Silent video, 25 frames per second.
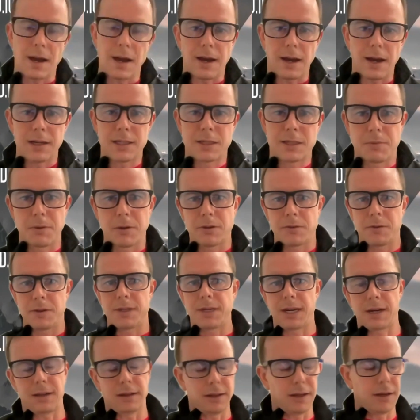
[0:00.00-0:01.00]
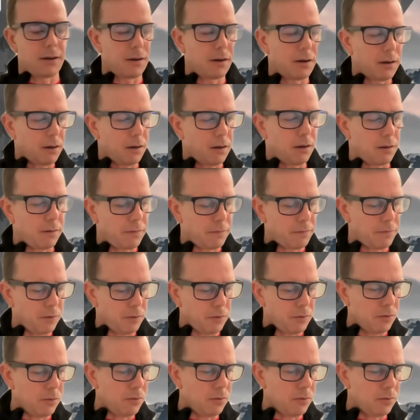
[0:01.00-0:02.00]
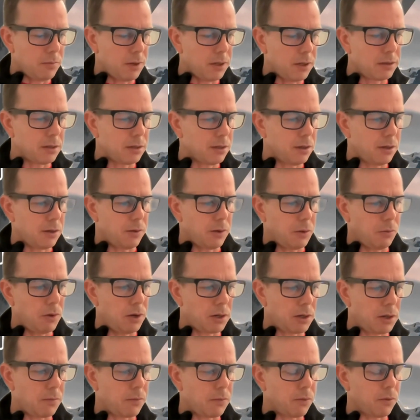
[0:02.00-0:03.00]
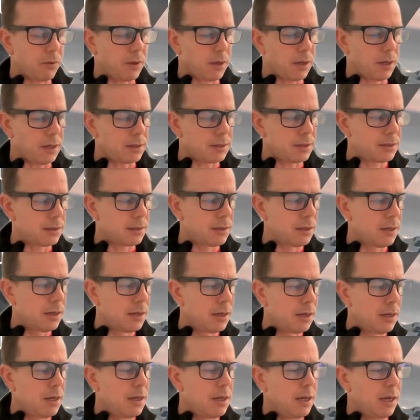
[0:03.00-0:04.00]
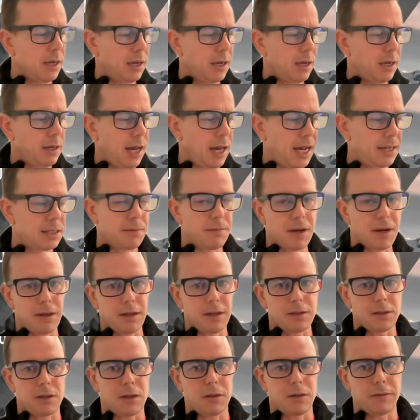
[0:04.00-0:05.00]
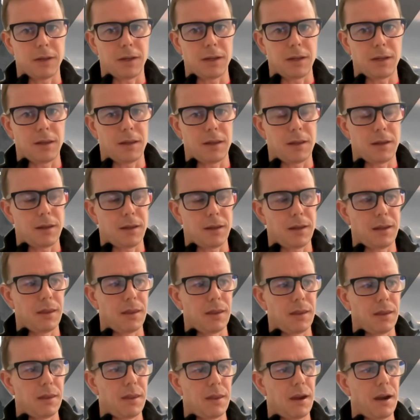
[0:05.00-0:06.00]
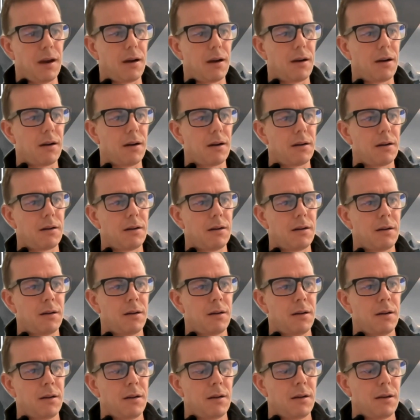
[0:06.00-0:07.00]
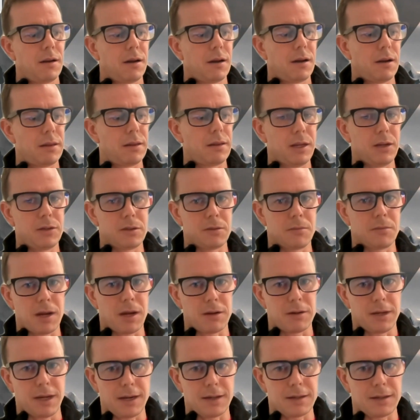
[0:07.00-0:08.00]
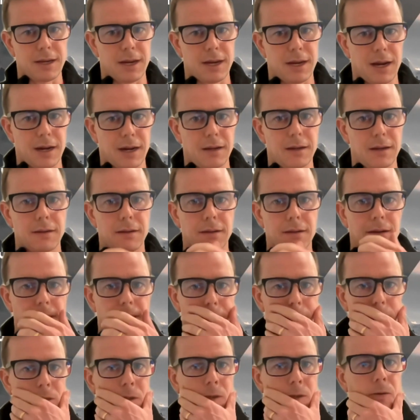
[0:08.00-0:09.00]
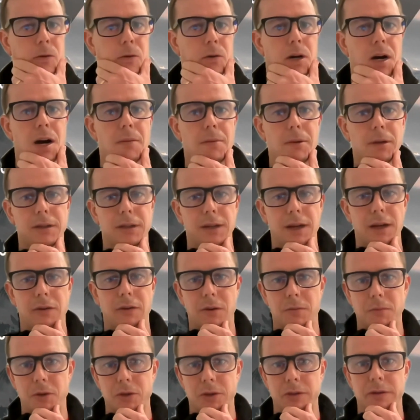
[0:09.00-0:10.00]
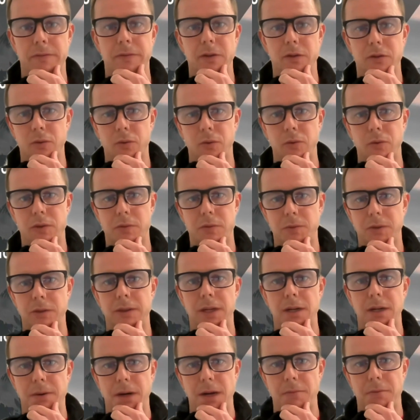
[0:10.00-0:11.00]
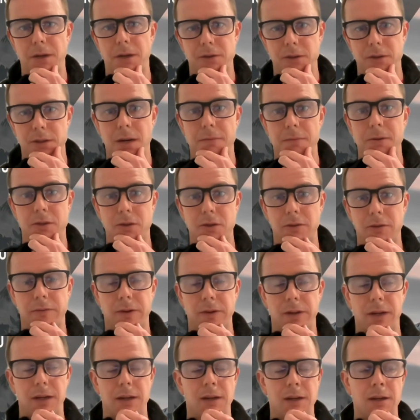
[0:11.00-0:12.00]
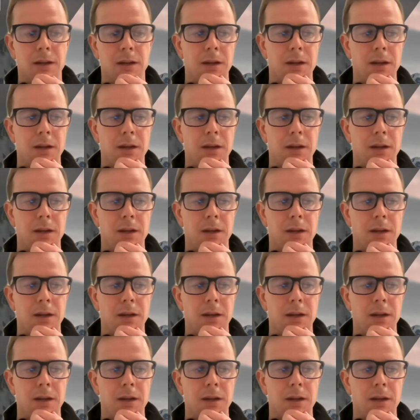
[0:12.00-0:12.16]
I spoke to a data leader a few months ago and walked them through this and asked them how they solved it. And they use the modern data stack. So cobbling together a bunch of different tools to build data pipelines on top of Snowflake.